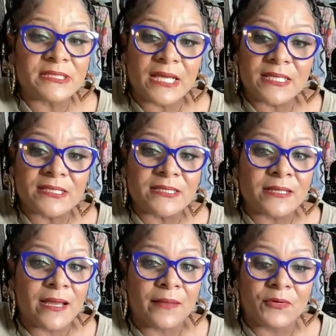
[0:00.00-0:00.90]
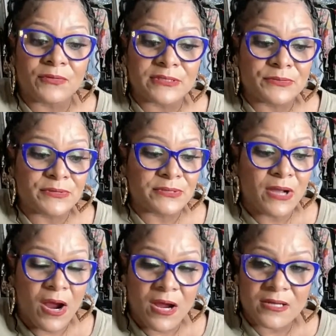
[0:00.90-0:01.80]
of seconds and I'm going to
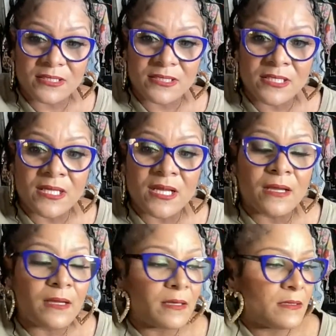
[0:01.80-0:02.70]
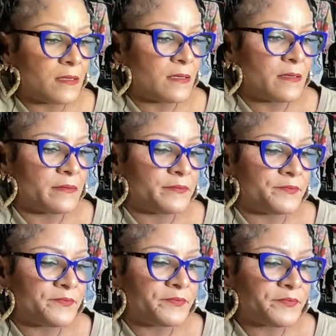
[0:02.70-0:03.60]
start. Um,